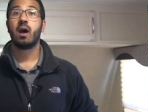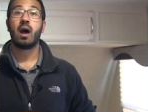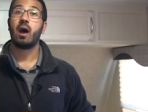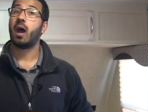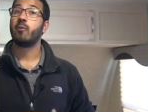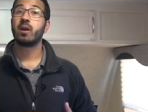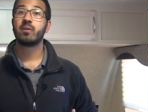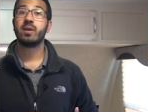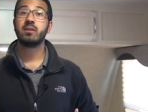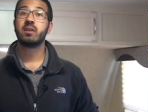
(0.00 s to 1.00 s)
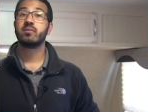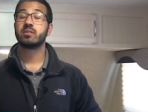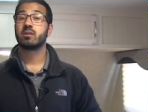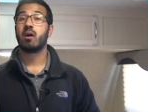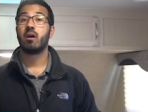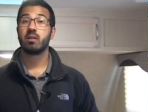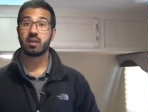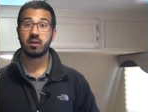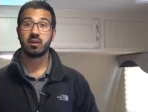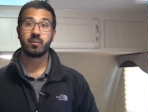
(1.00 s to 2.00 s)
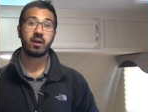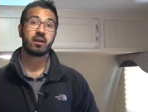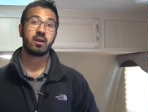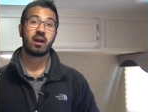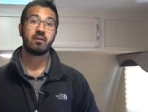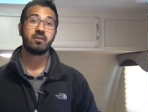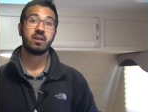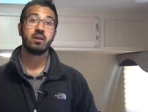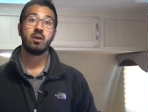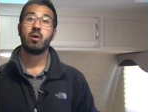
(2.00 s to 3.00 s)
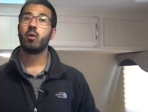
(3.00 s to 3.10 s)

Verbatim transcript: uh, I recommend you give us a call here at American RV,